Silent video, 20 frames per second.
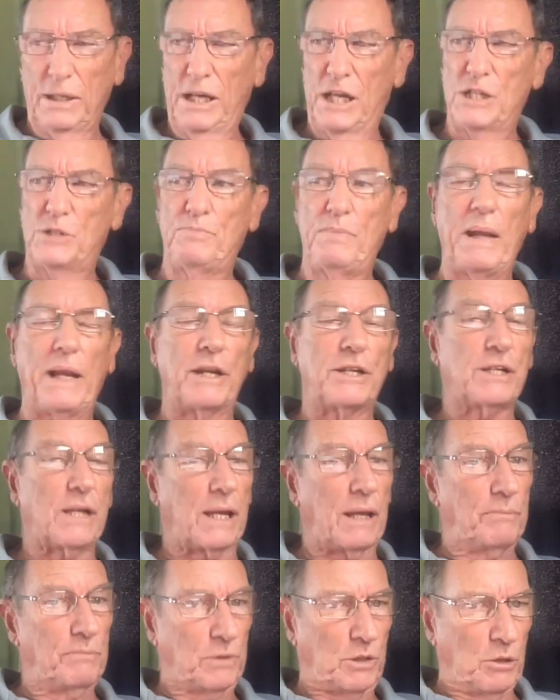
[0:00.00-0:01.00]
it's better to
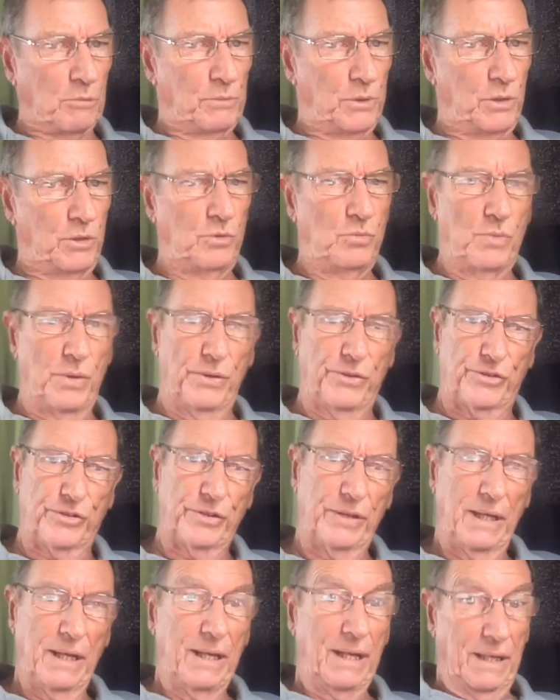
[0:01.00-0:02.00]
commune with
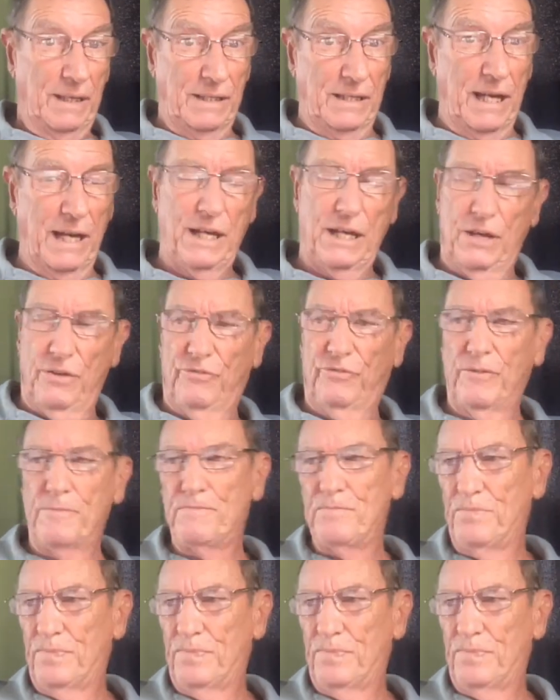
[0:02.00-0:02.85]
Dave.